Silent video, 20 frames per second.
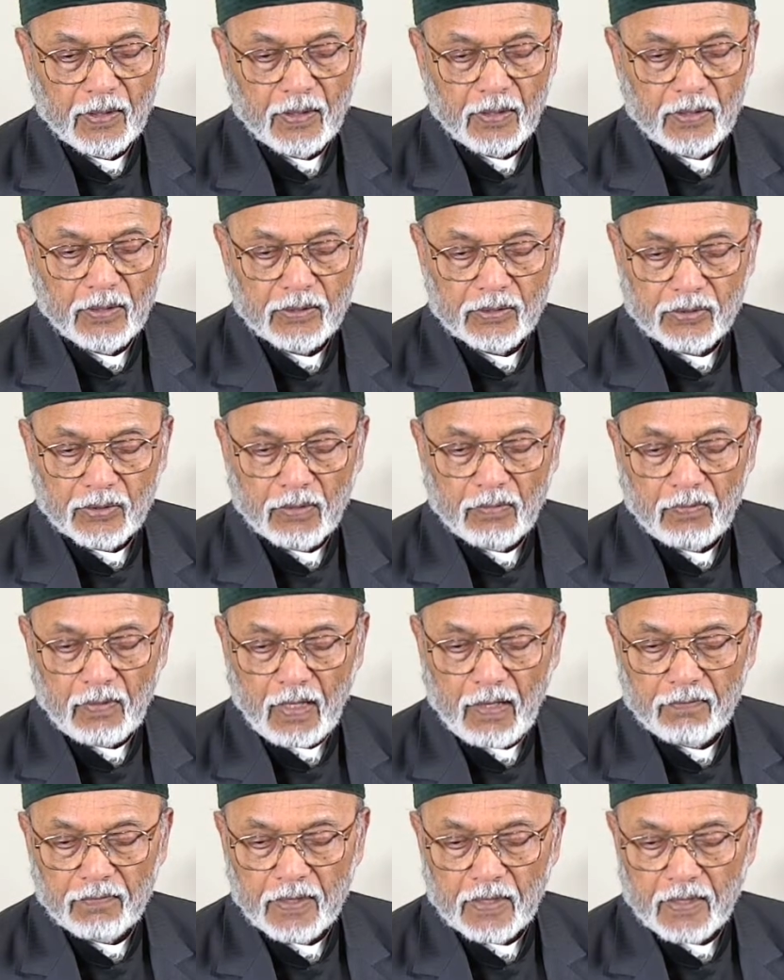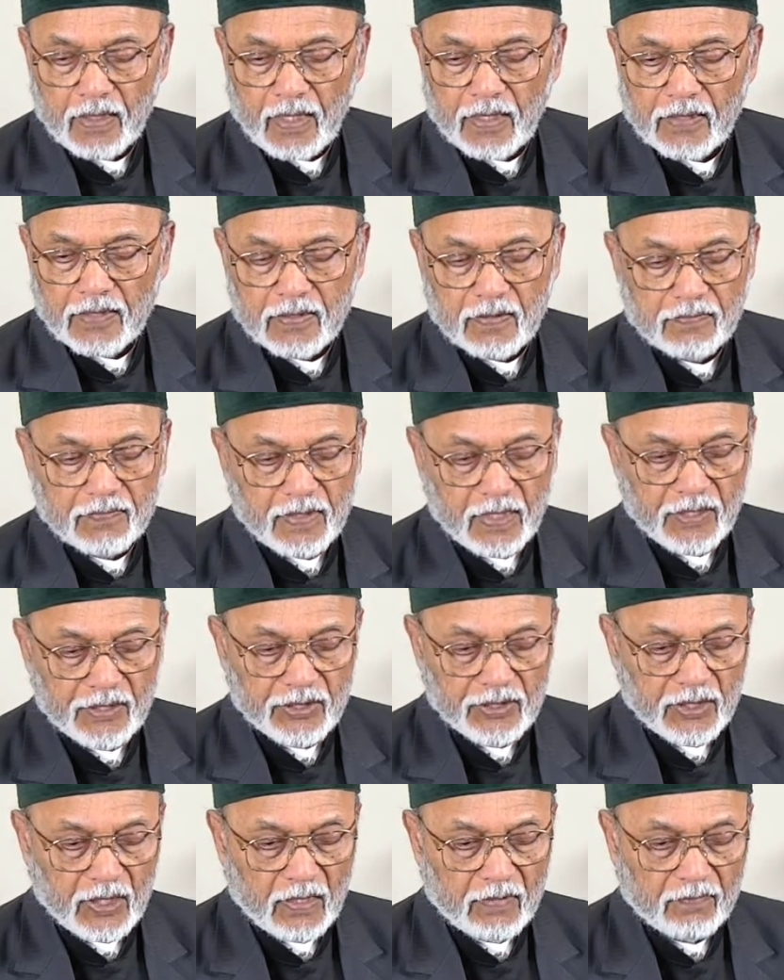drove out the Knights of St.
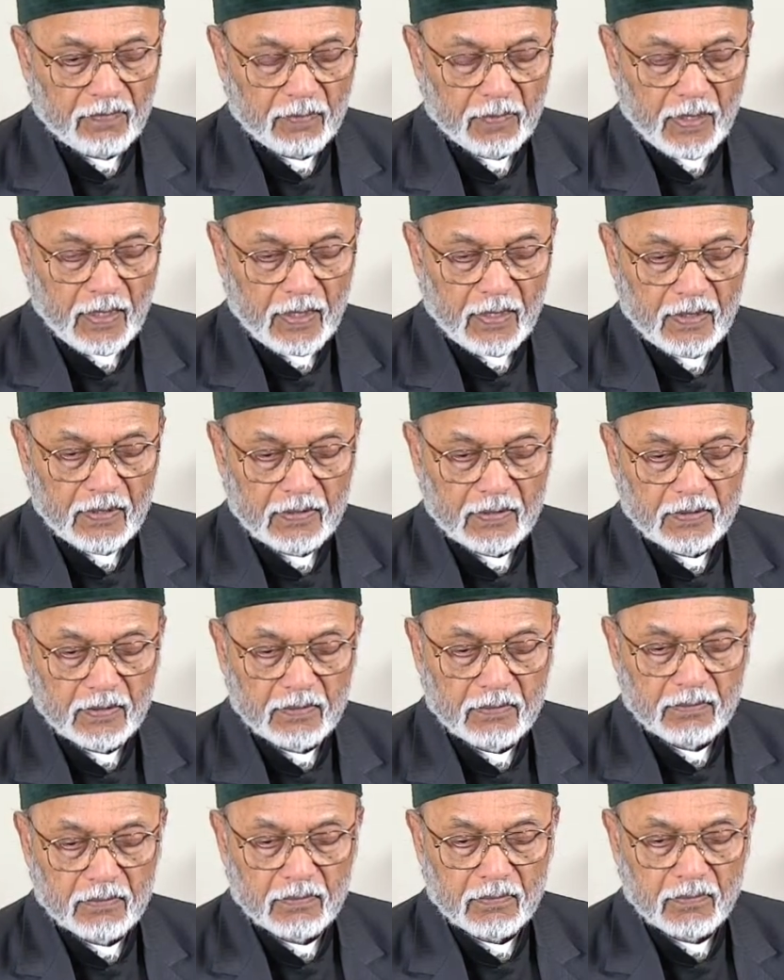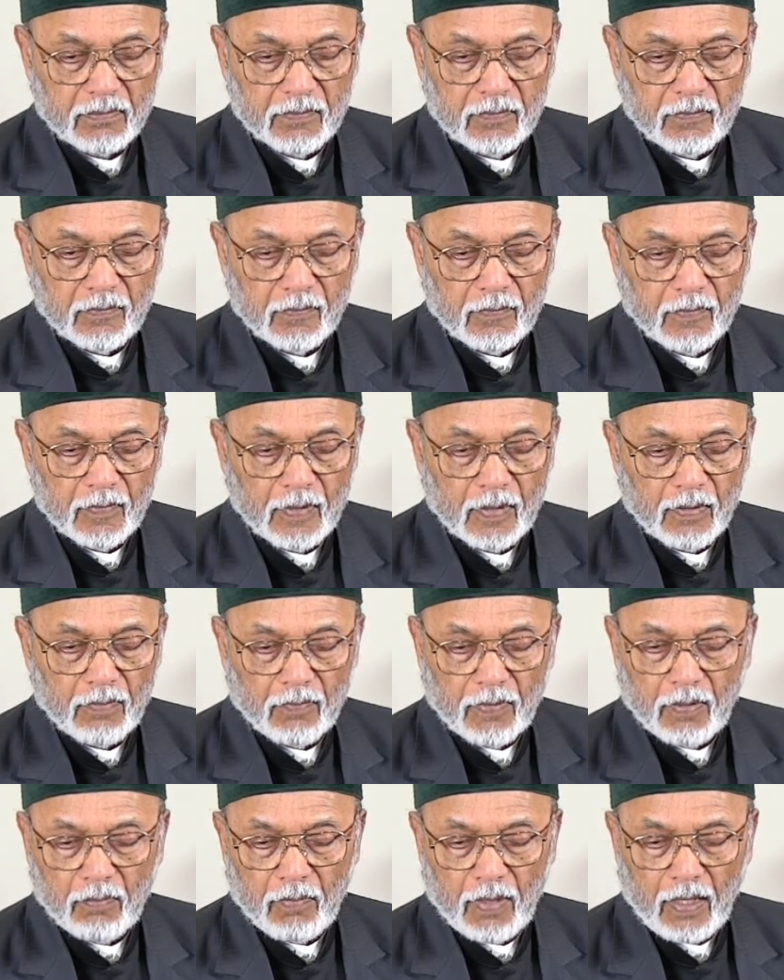John from the island.
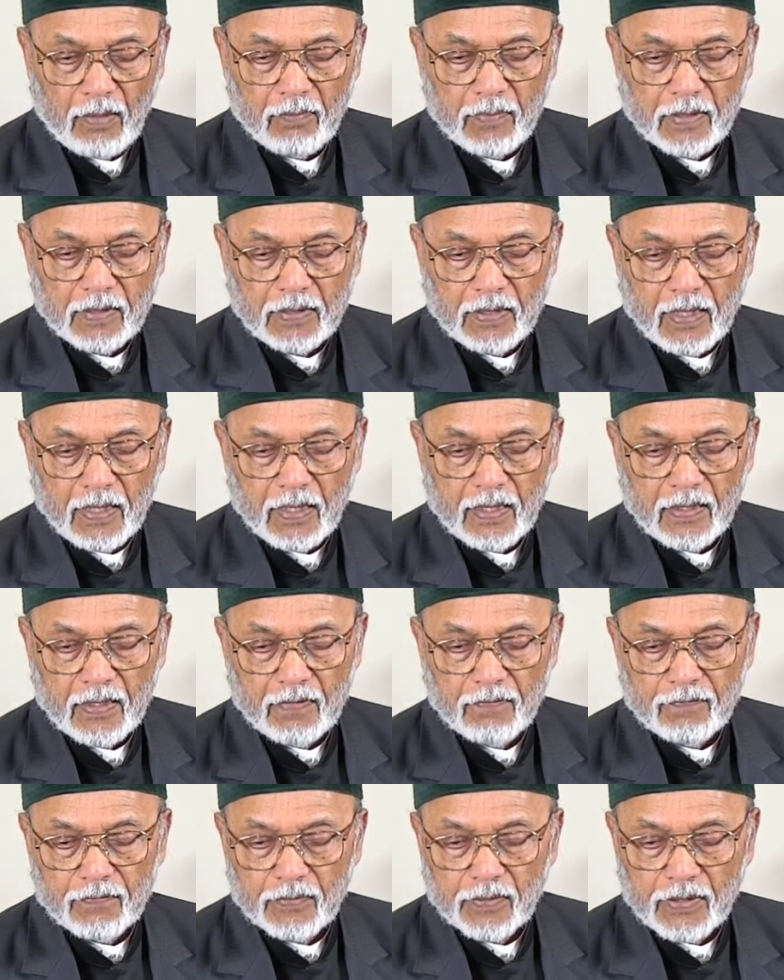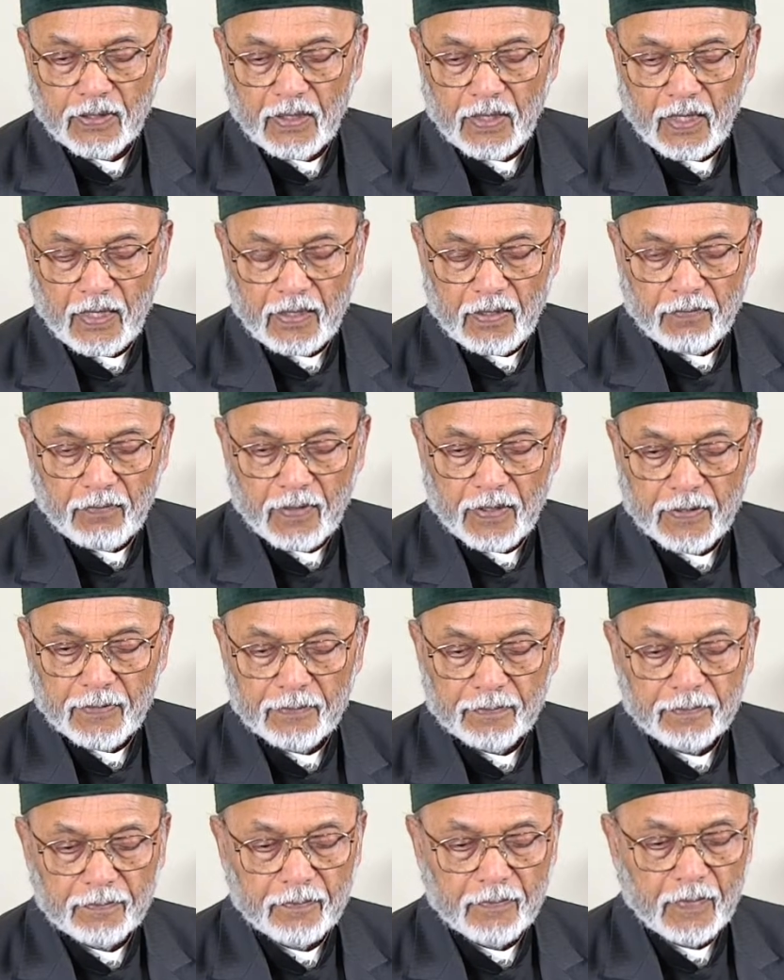When Mehmed died in
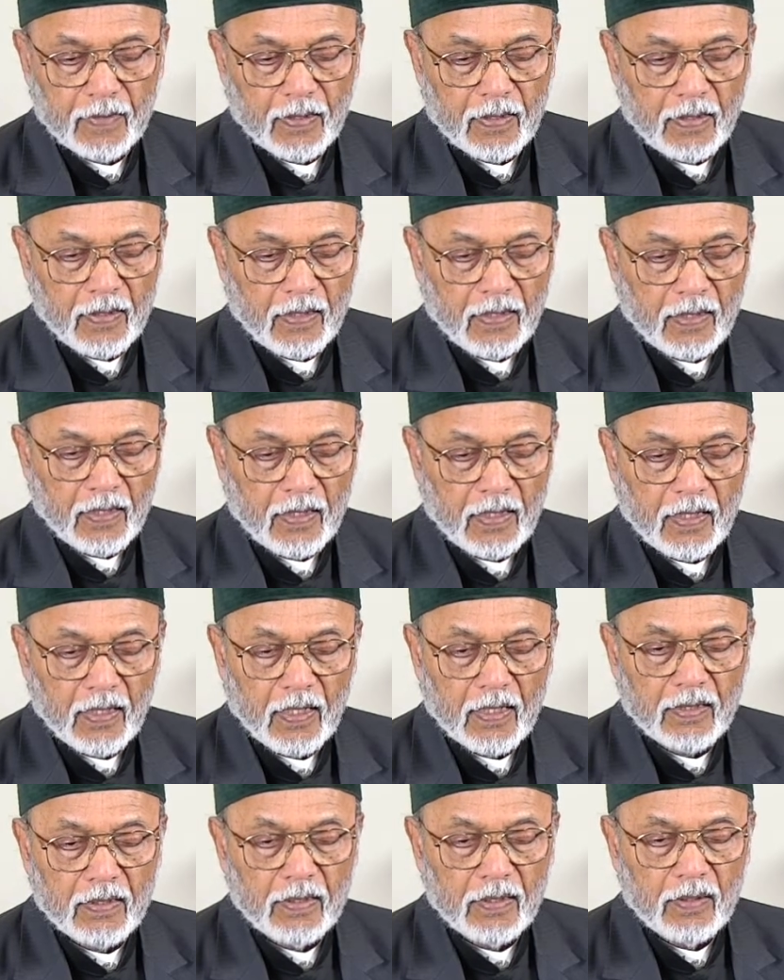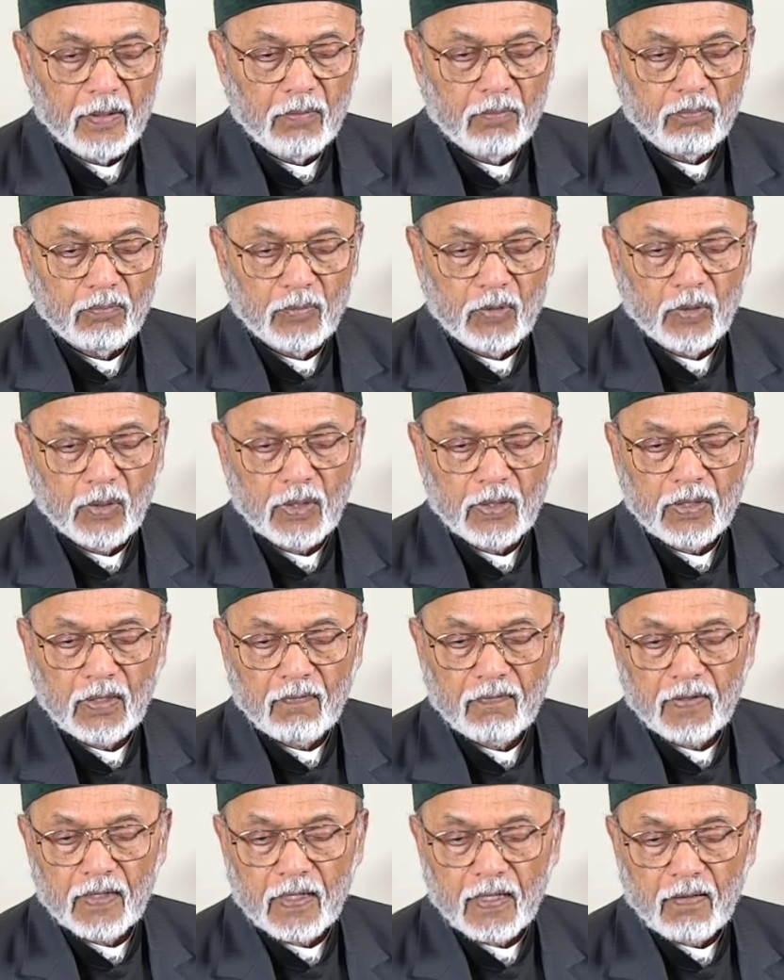1481, he had more
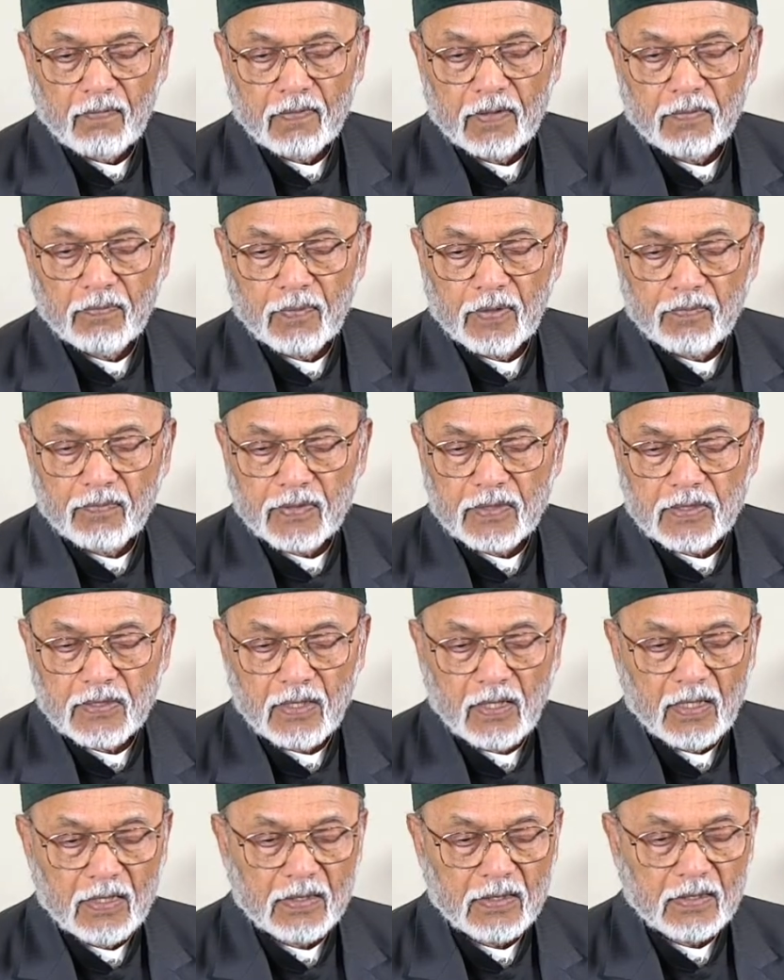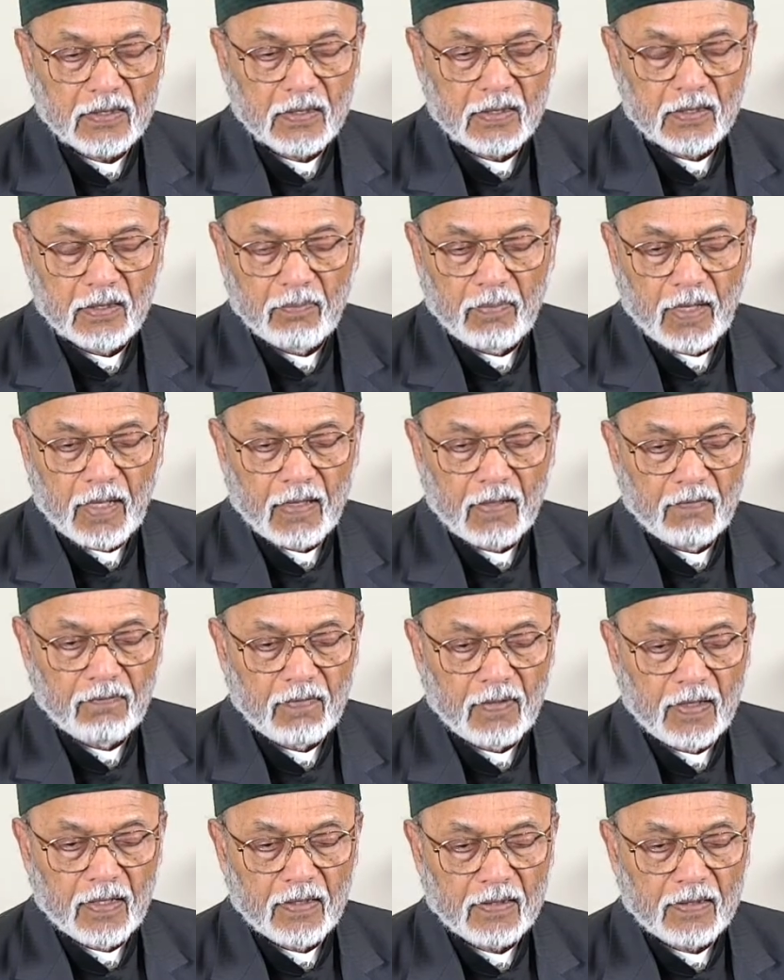than recovered what was lost at the Battle of
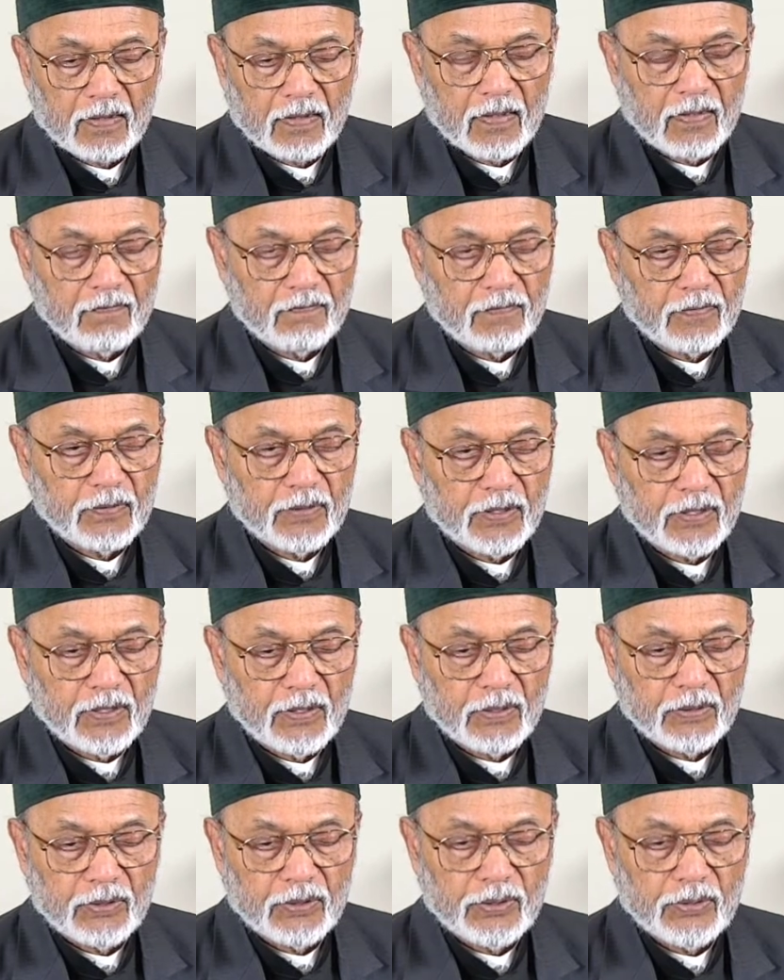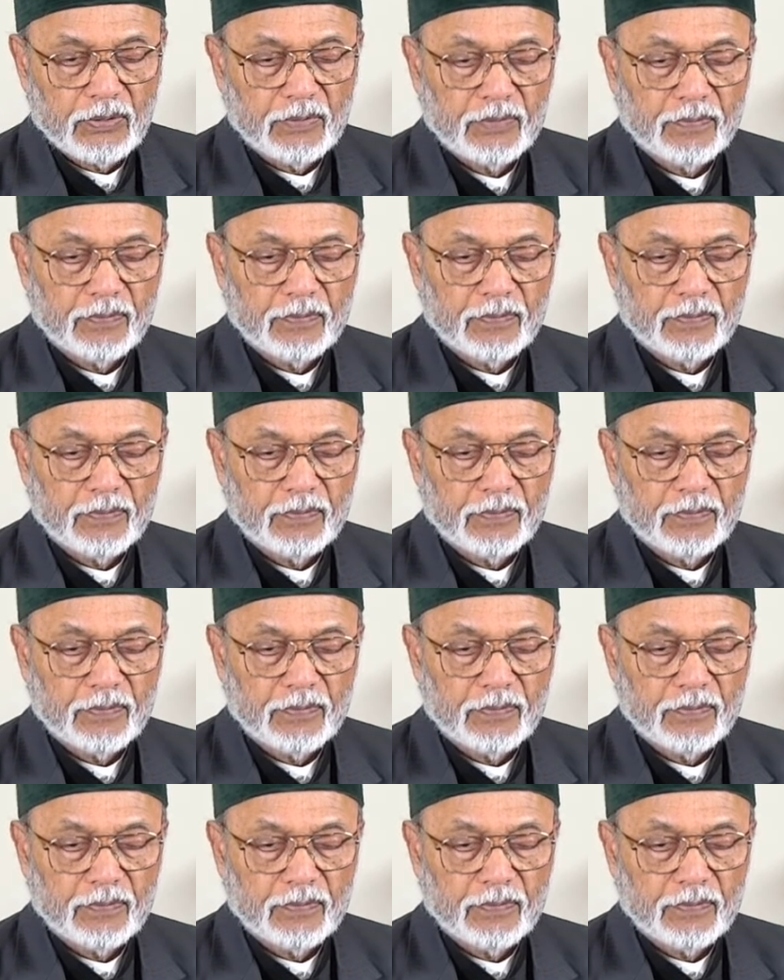Ankara in 1402.